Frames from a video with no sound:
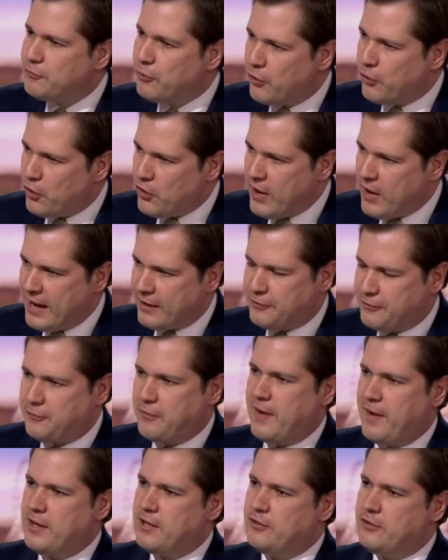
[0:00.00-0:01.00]
for the next
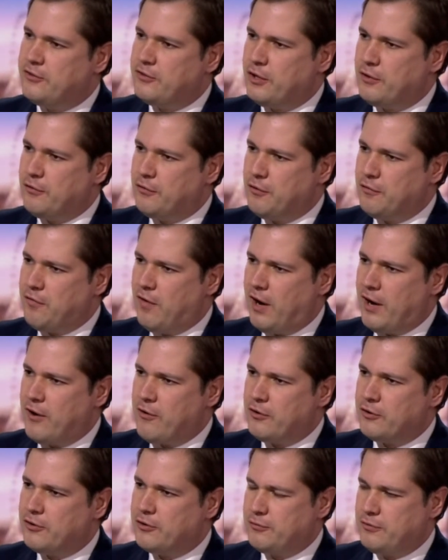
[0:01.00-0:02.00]
phase of the
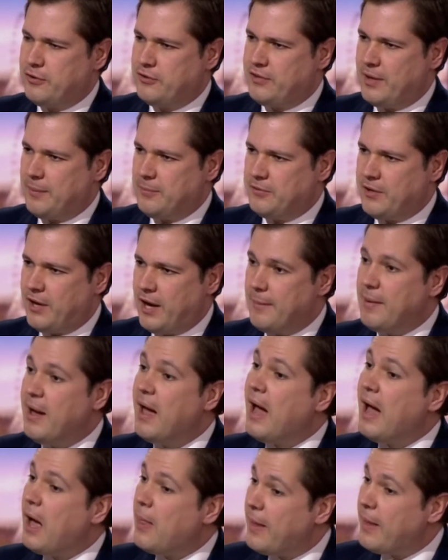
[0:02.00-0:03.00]
virus for some time,
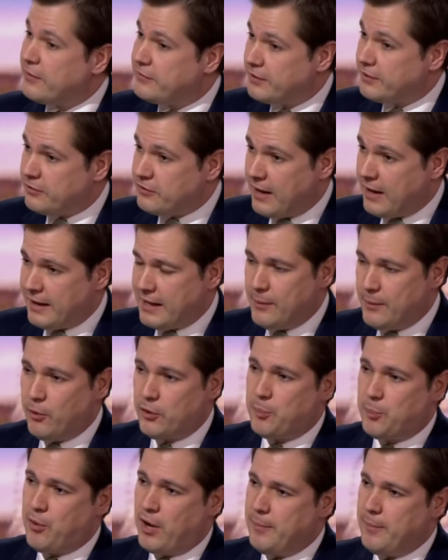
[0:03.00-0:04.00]
and that's exactly what
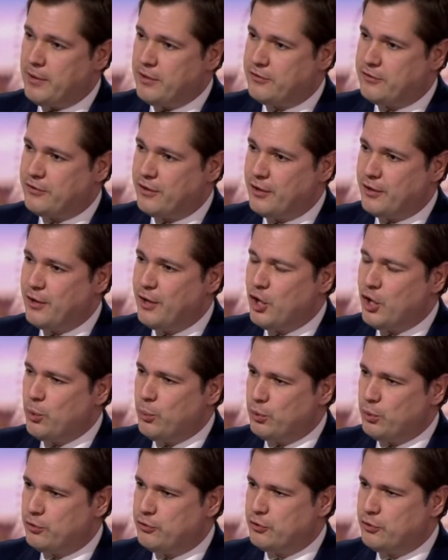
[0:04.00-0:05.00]
the Prime Minister
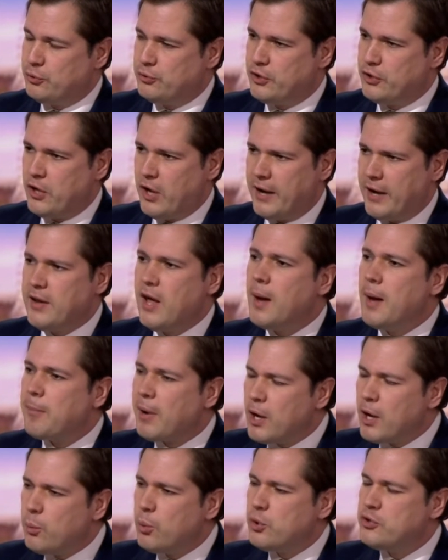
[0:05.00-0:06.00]
will do tonight.
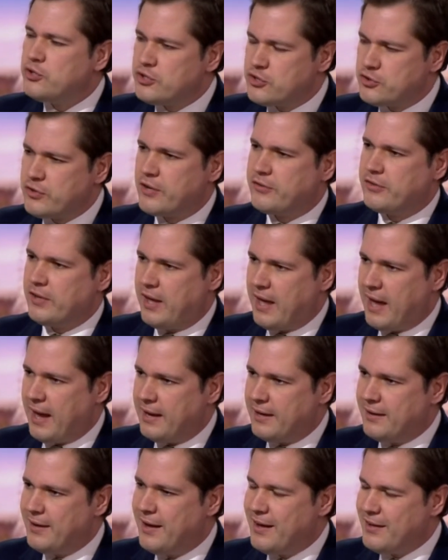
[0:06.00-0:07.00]
But I would just stress
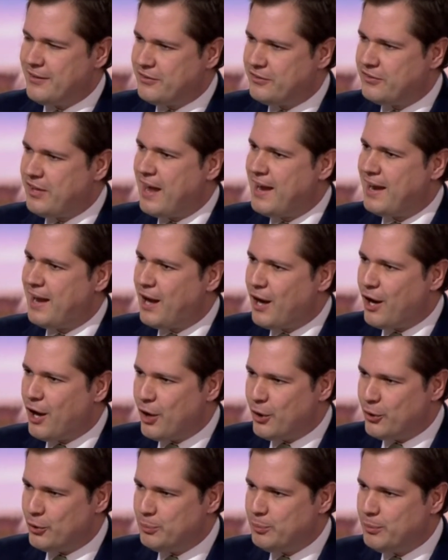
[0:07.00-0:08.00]
again, staying at
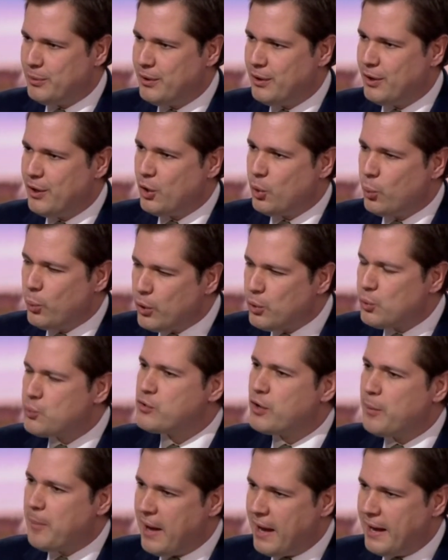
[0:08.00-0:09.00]
home will
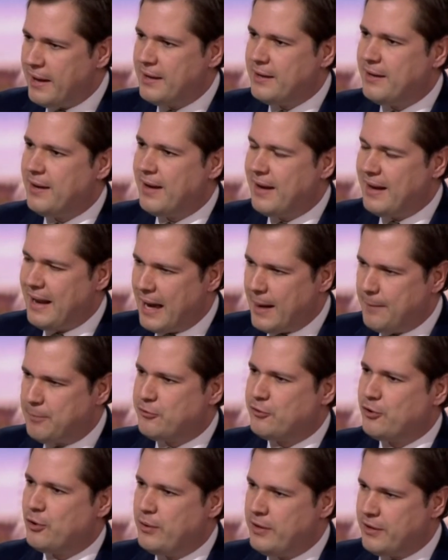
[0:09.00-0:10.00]
remain an
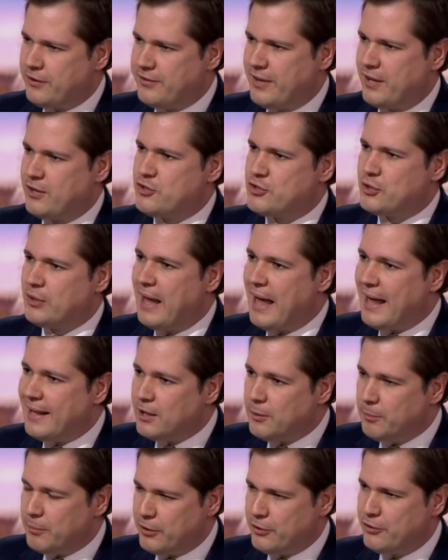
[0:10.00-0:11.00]
absolutely essential
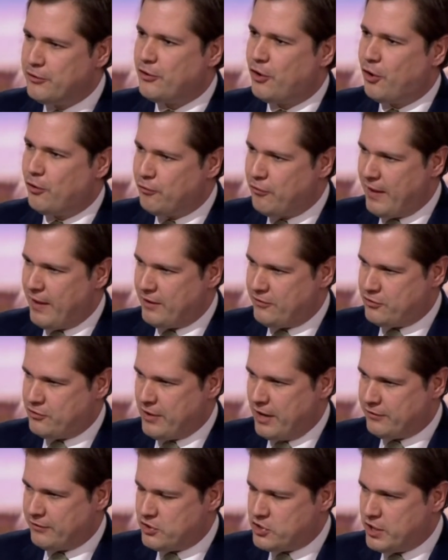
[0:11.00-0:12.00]
element of that
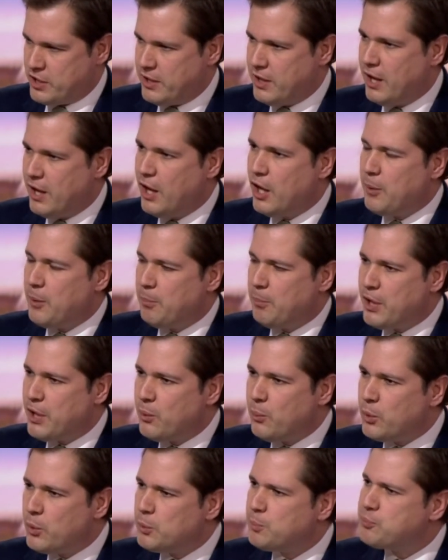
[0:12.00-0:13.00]
strategy, but
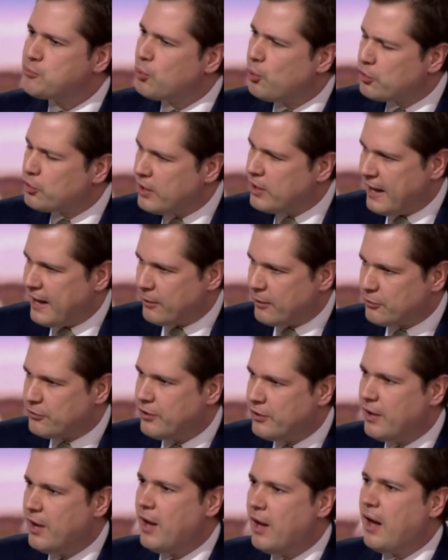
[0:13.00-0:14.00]
it will broaden out
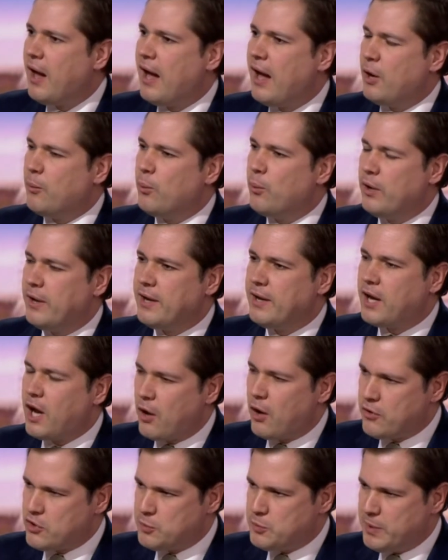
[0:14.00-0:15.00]
and will
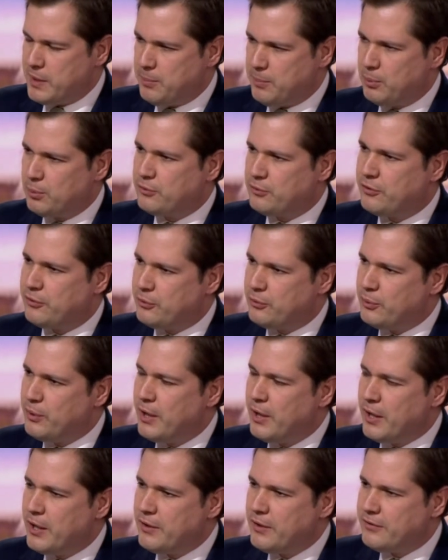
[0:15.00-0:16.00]
encourage people to
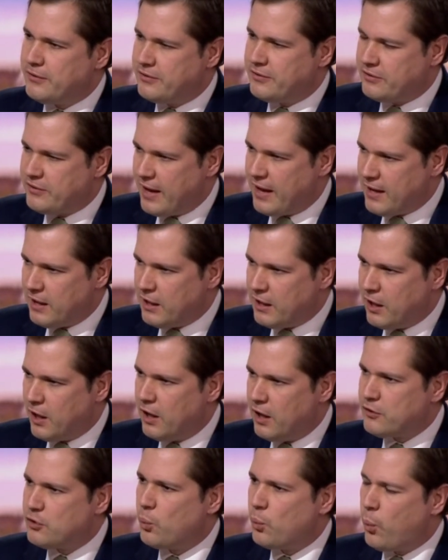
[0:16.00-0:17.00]
stay
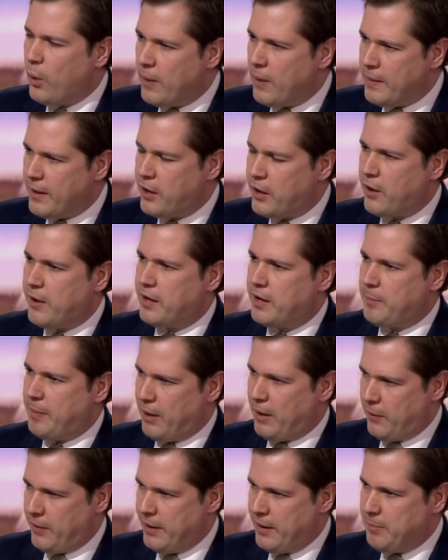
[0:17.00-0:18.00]
alert when they're going
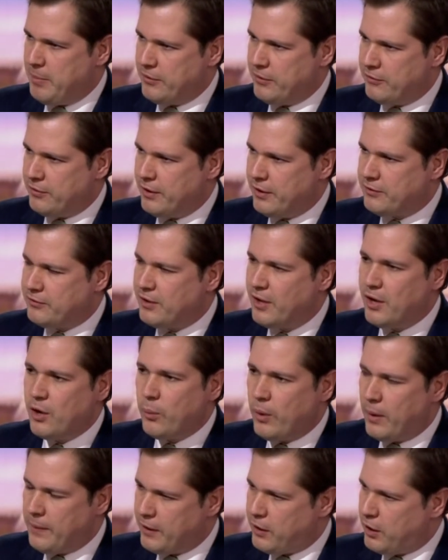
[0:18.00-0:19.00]
about their business,
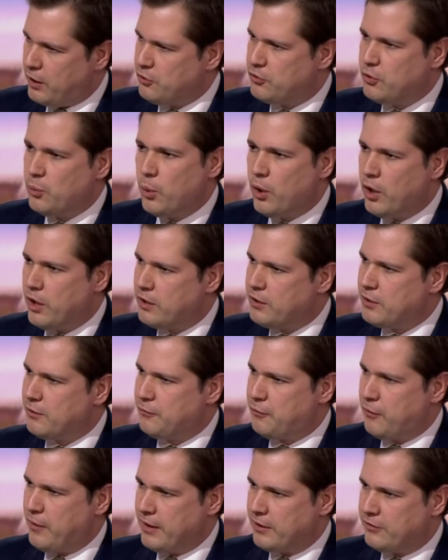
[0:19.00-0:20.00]
when they're going to work,
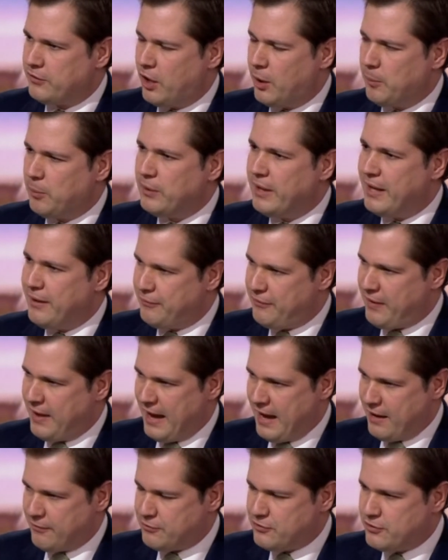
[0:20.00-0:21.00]
for example, if they
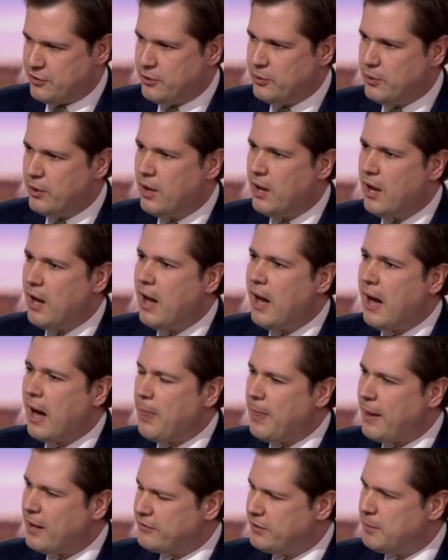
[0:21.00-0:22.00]
have to.
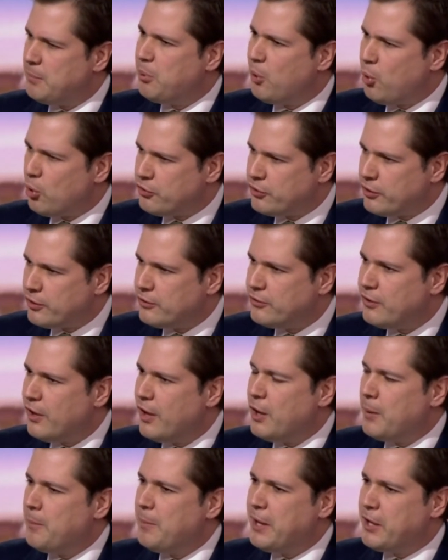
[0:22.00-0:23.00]
And that's important,
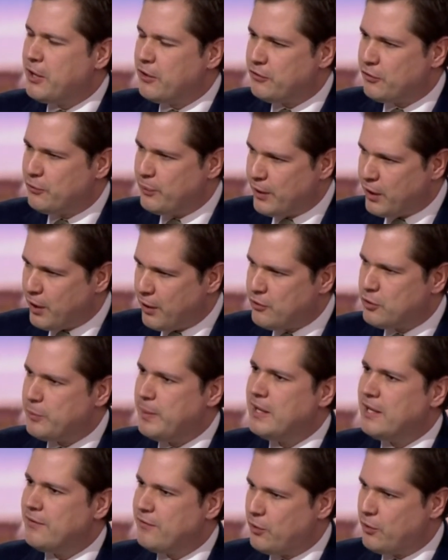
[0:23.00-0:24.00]
because if we're going to
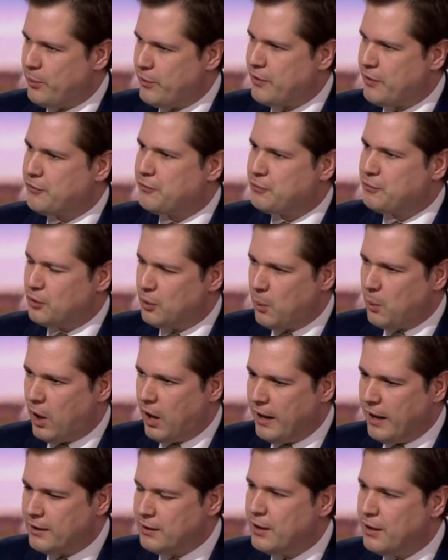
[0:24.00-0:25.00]
be living with this for a
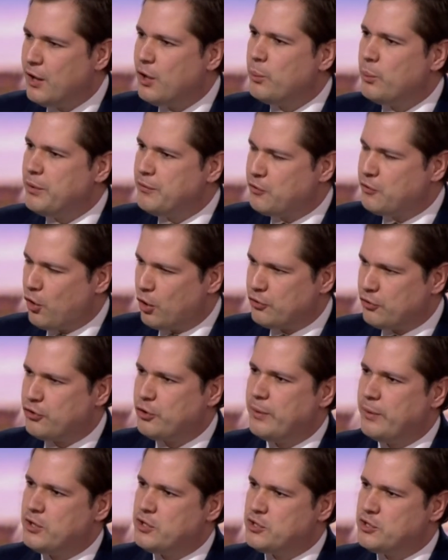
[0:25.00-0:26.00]
while, we've got
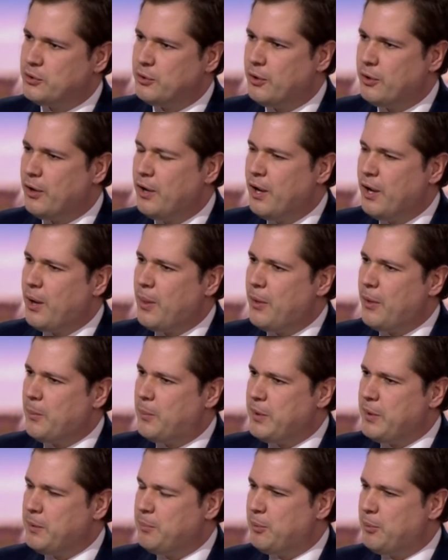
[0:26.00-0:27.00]
to ensure that
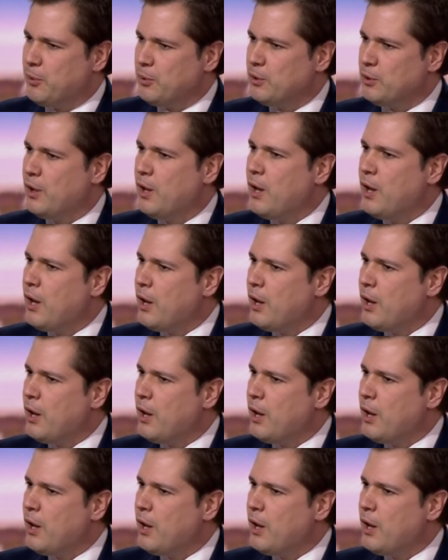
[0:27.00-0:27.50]
people